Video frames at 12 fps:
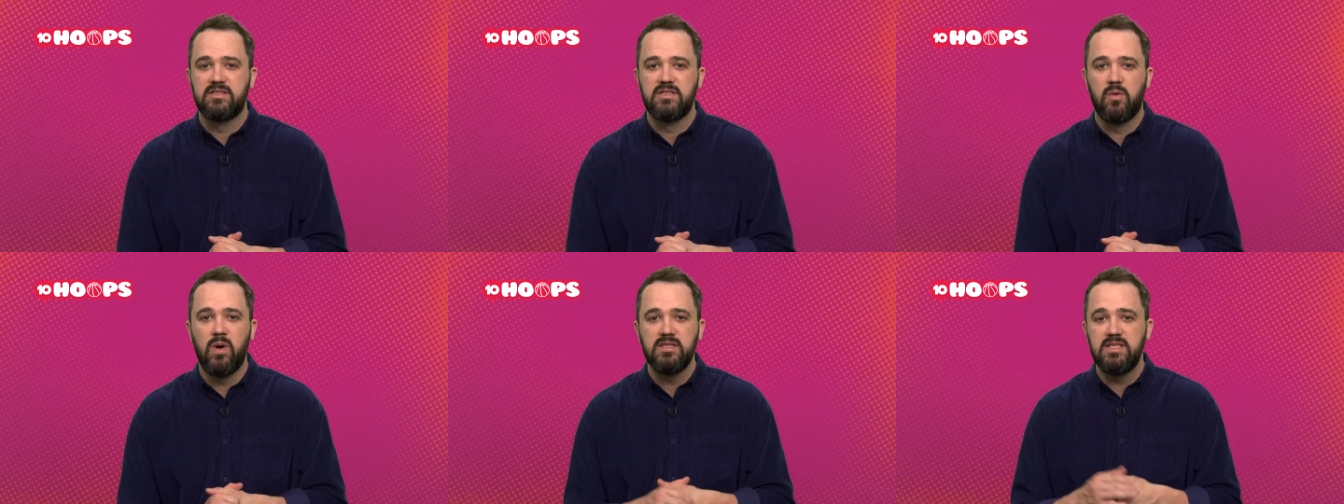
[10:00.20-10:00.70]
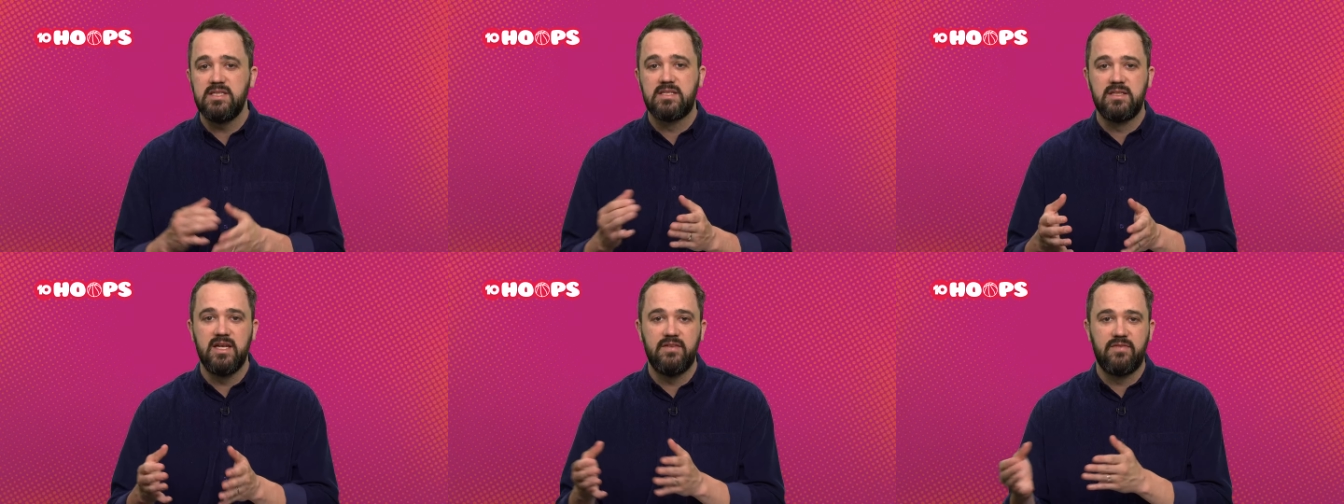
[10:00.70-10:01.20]
So once he's
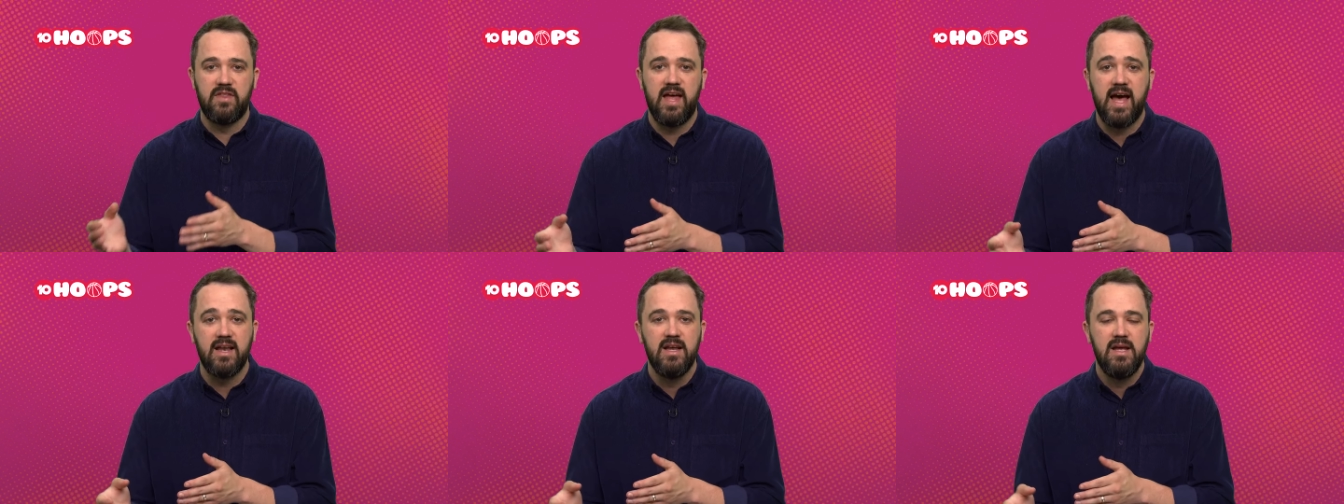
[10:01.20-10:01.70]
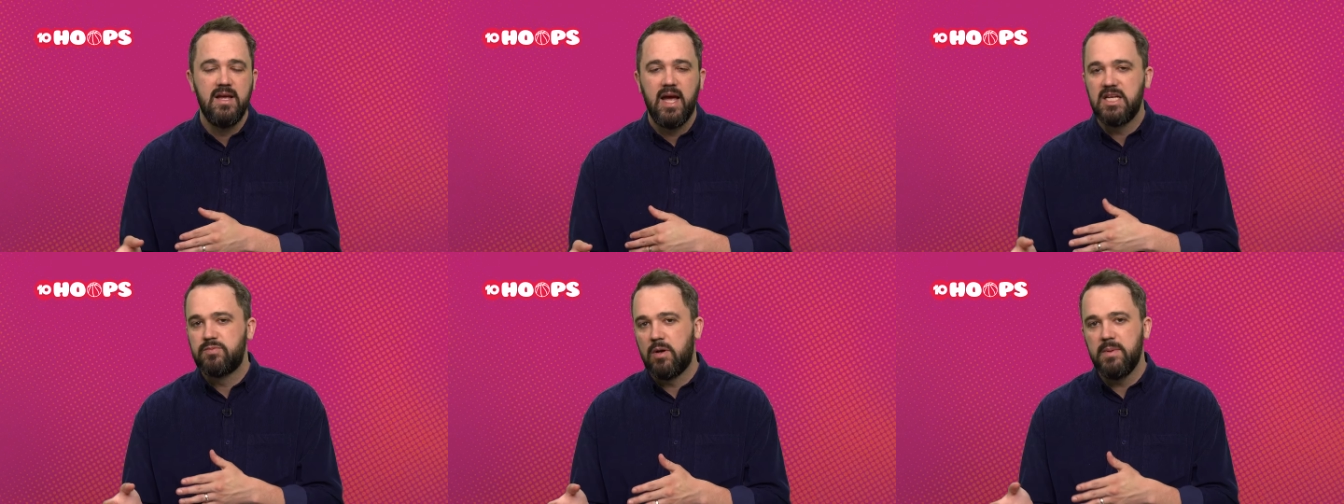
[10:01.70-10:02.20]
cleared for that,
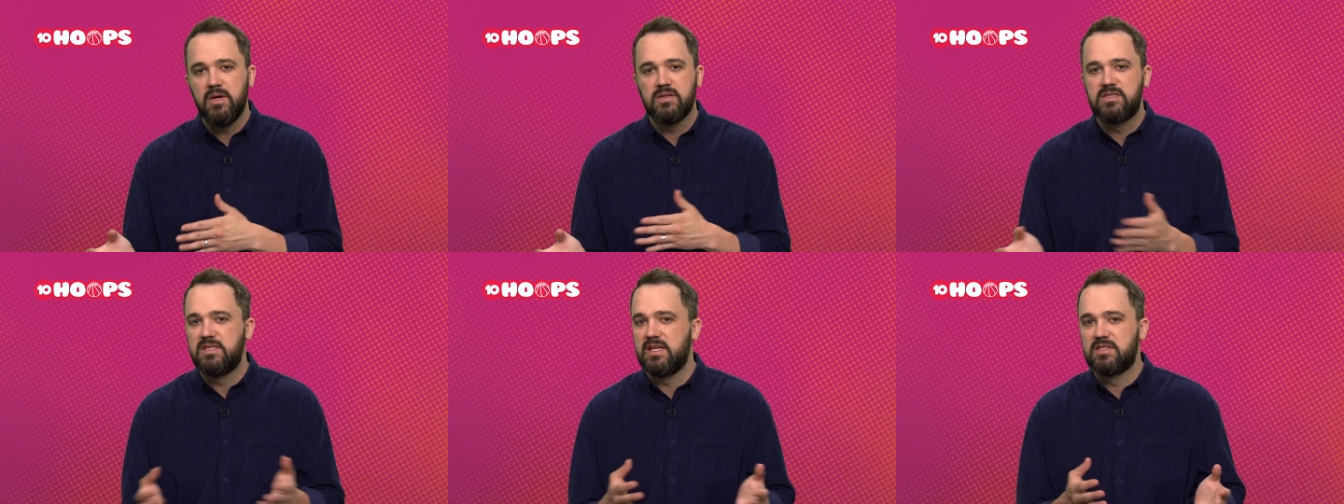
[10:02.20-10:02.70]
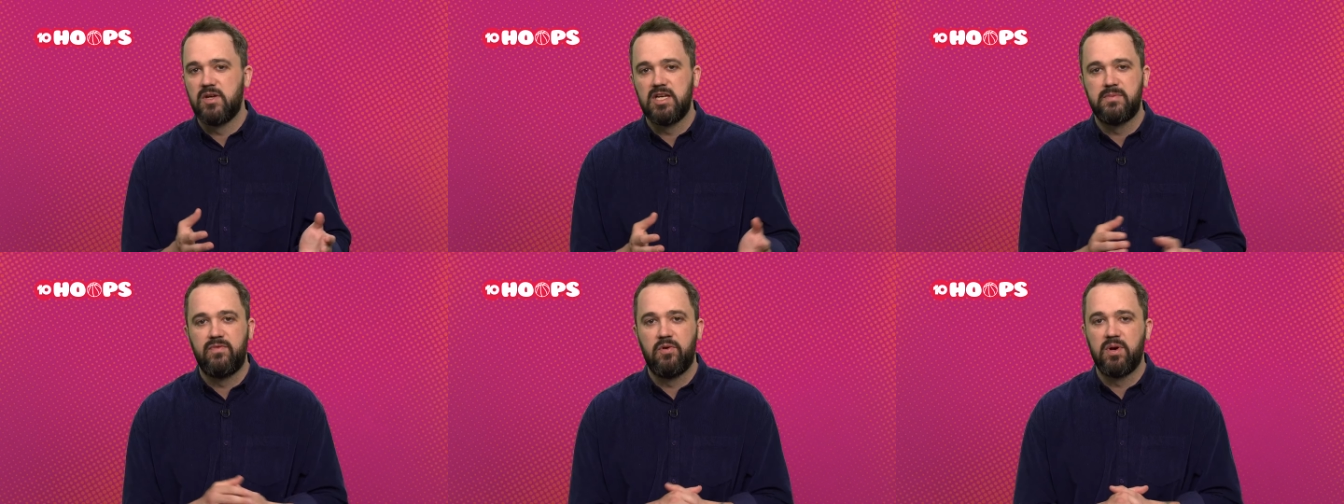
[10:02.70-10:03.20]
he's probably got six weeks
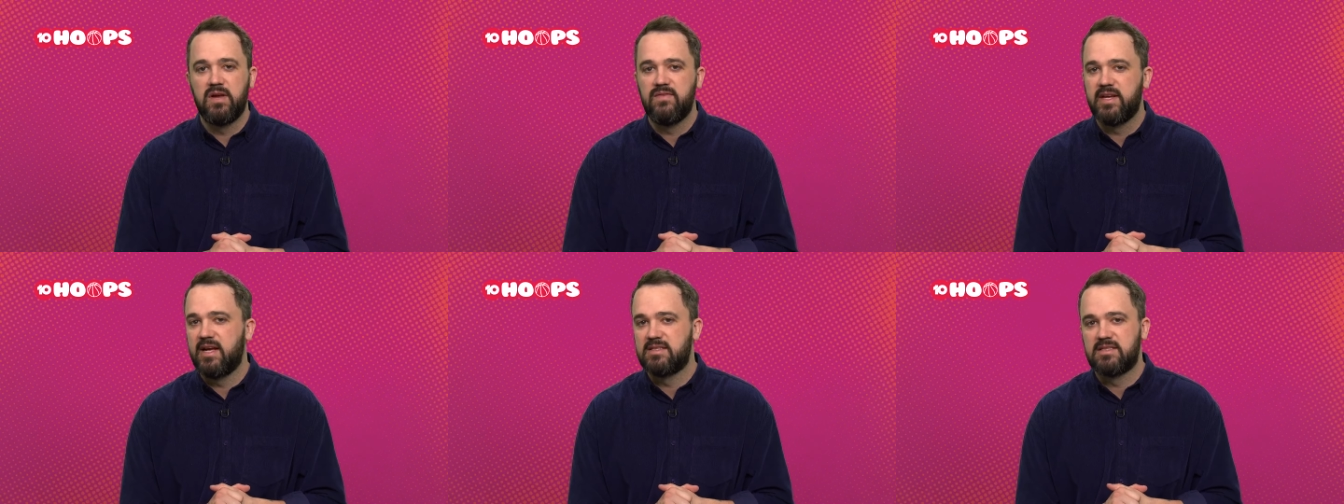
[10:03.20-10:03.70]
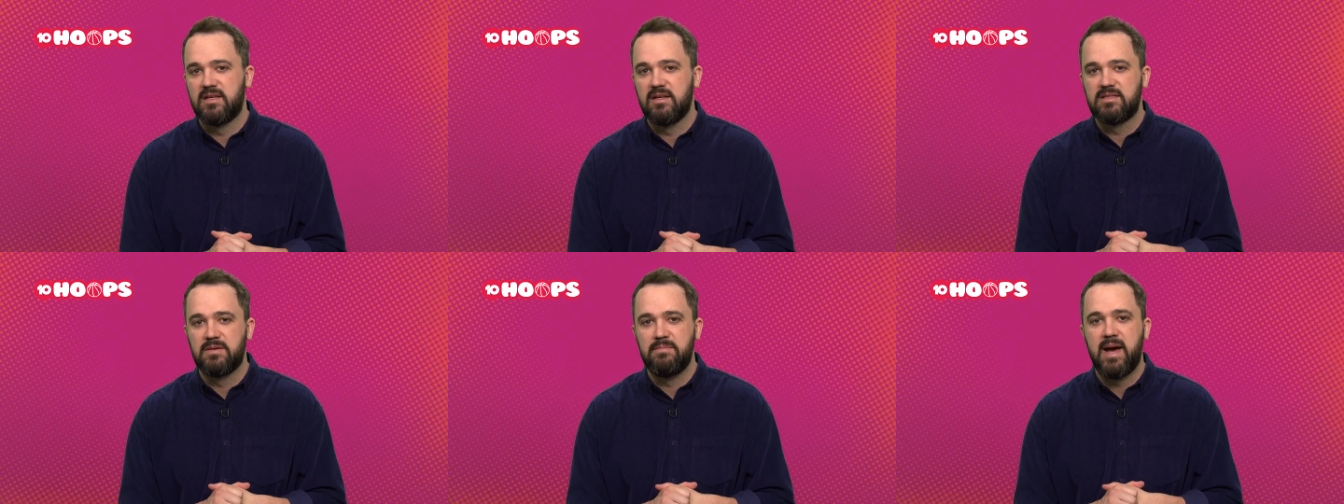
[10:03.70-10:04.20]
before he even gets to,
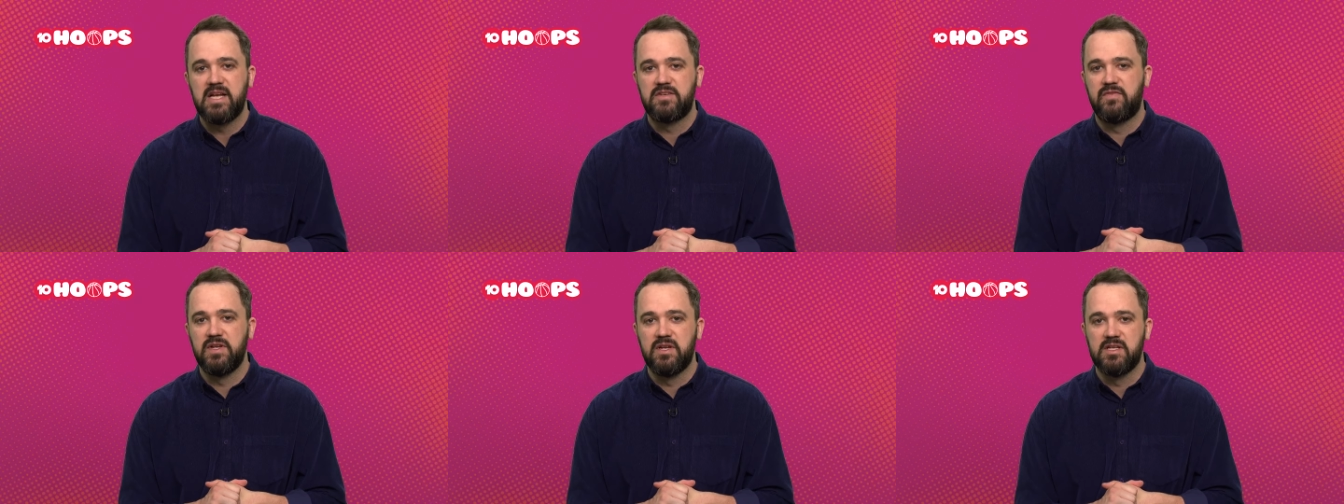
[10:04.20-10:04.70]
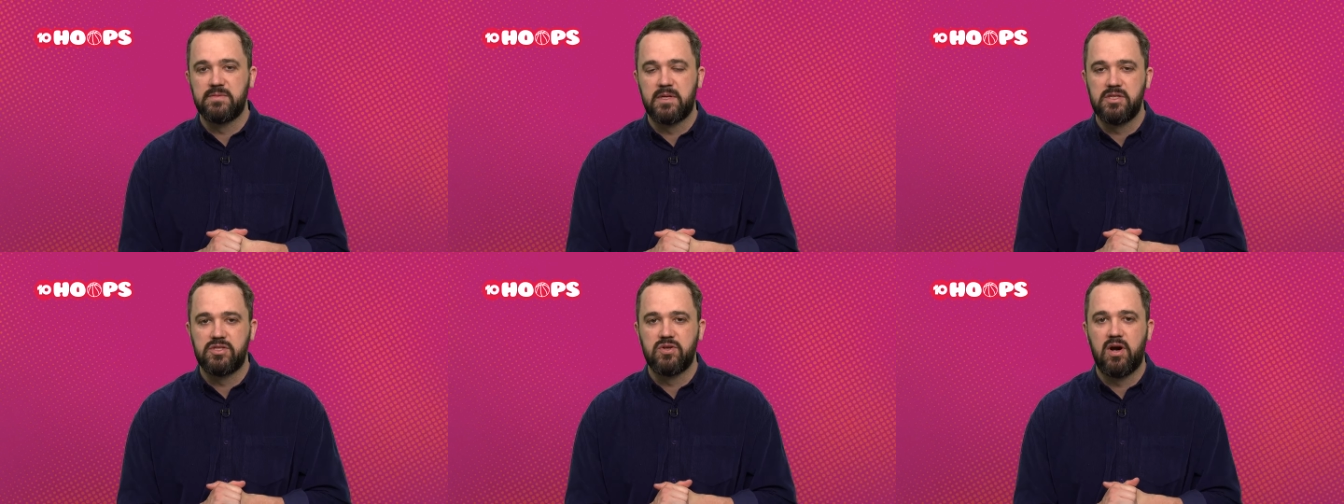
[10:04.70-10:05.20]
to match fitness
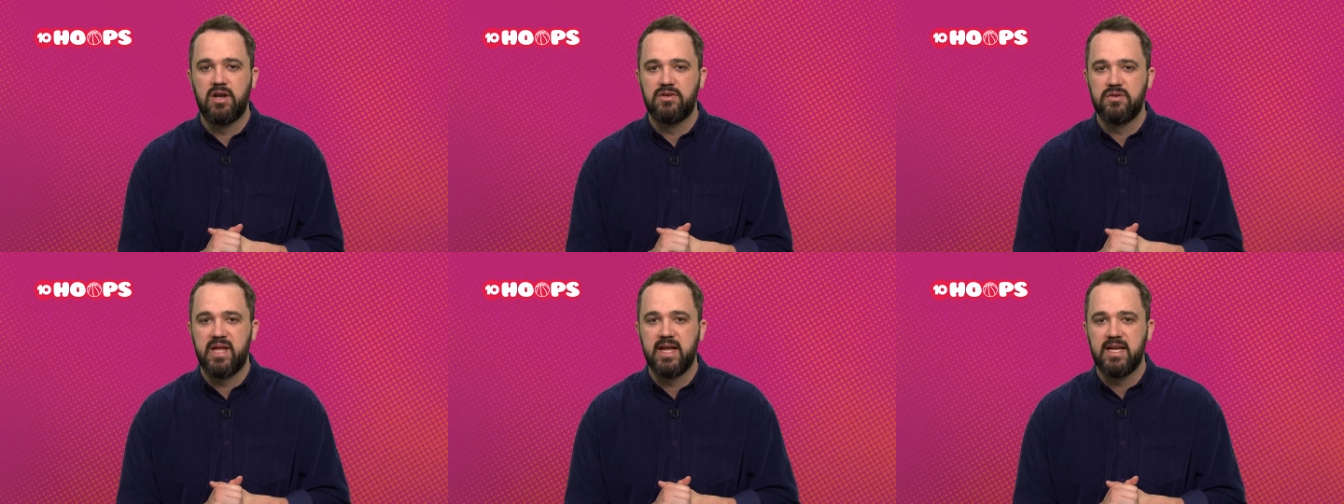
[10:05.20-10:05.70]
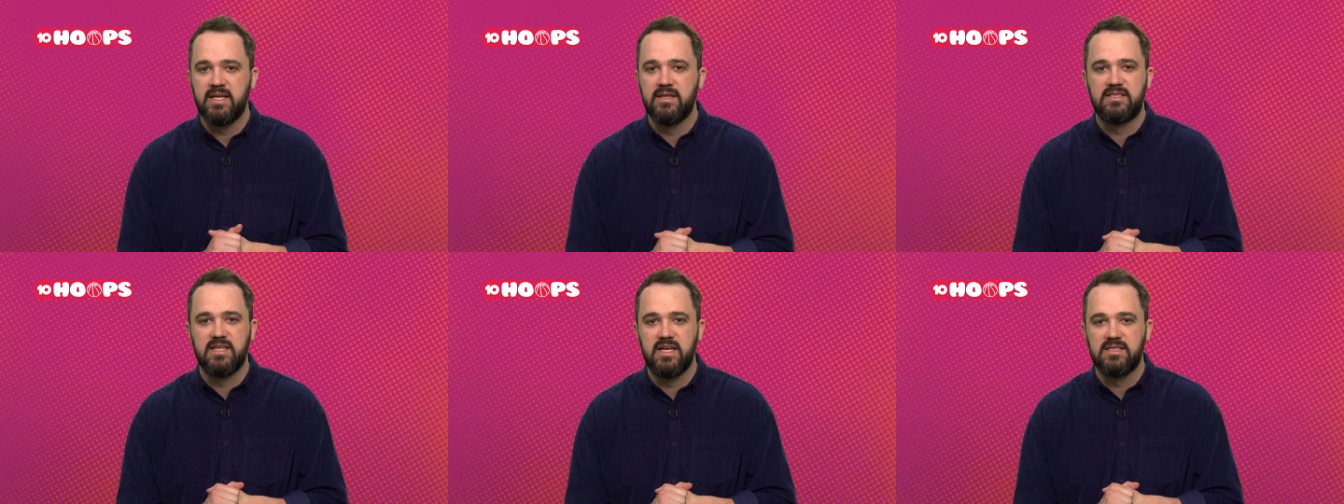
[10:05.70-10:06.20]
because you're trying to do that in the
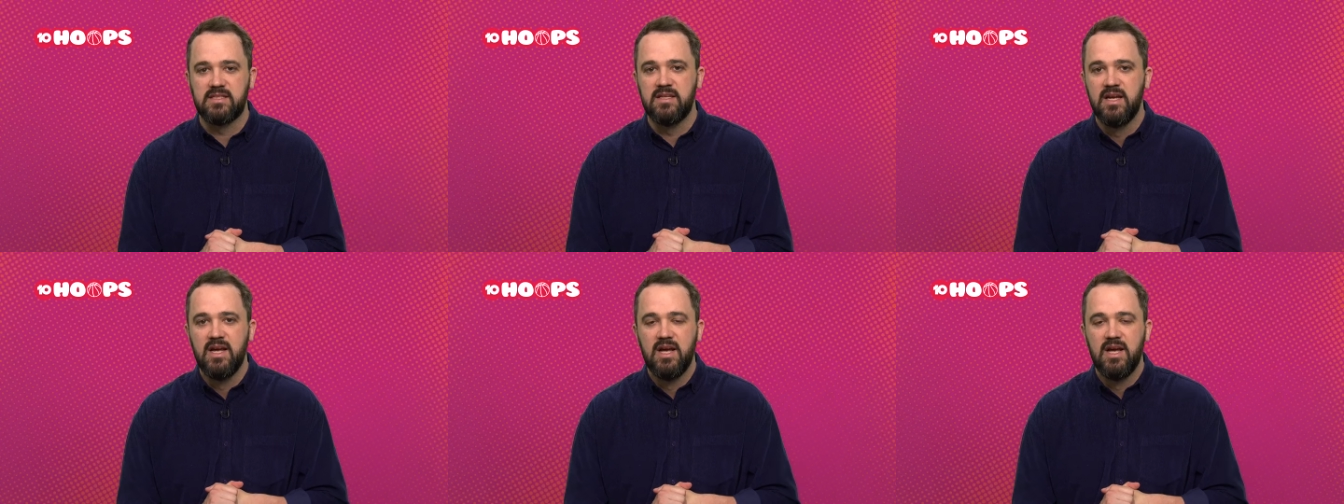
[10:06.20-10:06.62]
season.